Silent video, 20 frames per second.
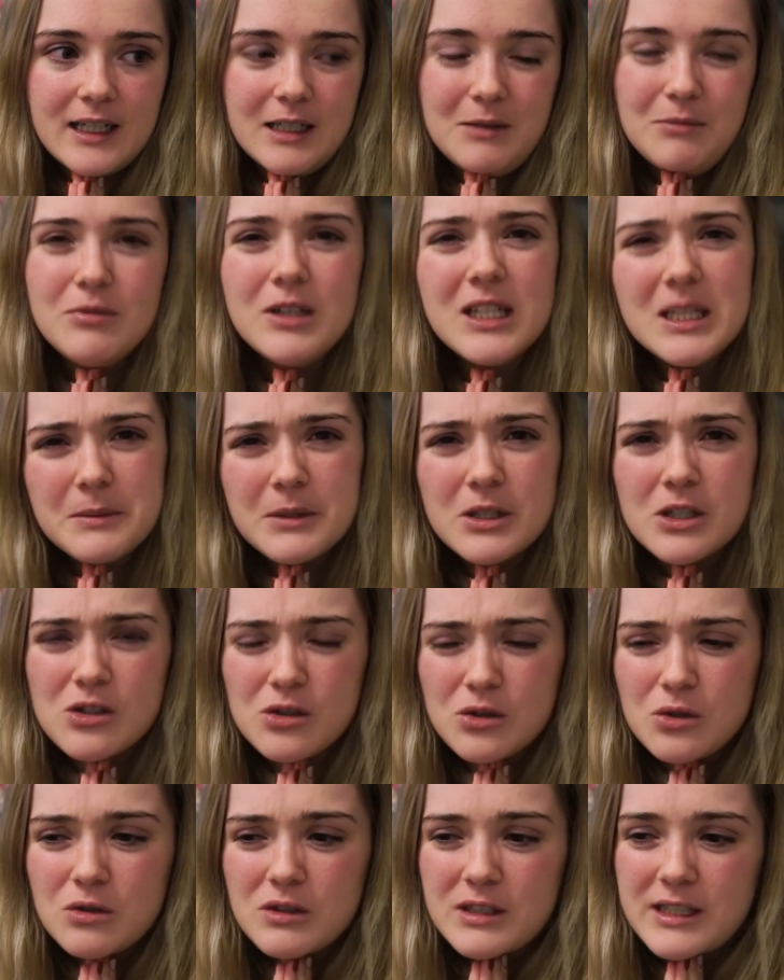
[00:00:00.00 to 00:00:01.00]
I'm pretty much
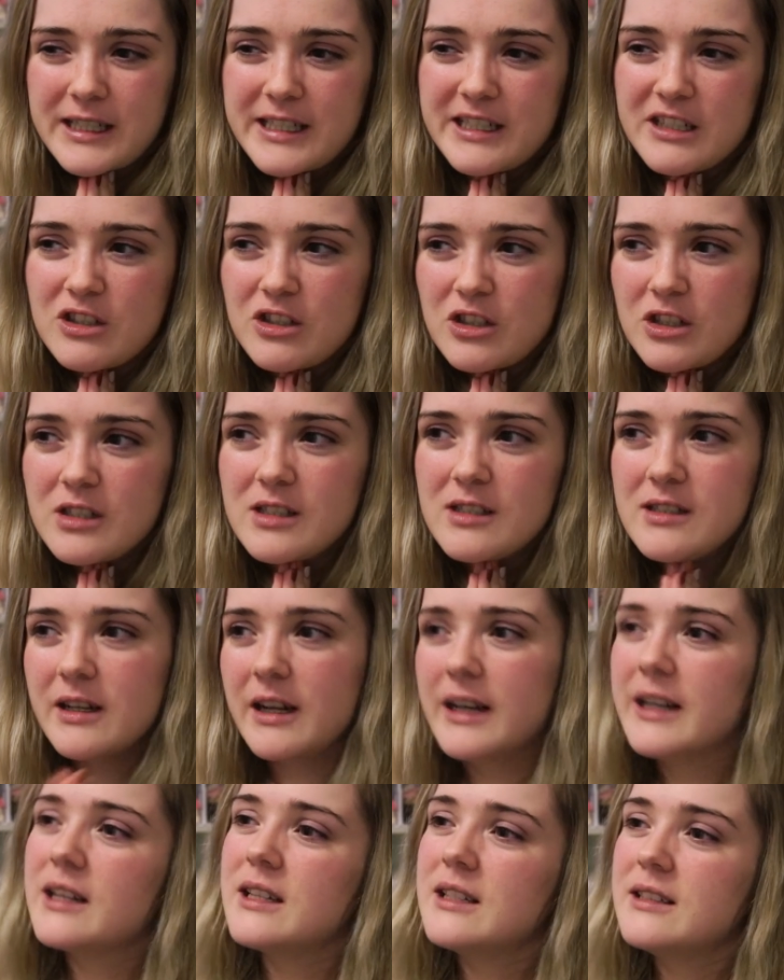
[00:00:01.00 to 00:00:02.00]
sorted. It's just
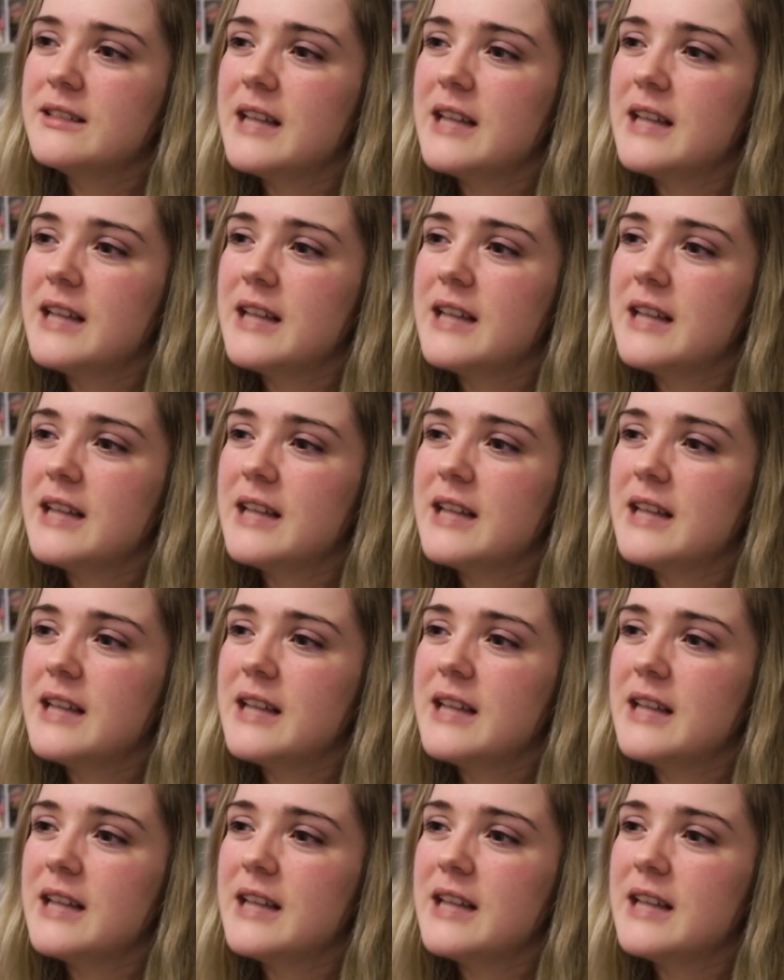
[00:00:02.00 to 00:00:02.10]
like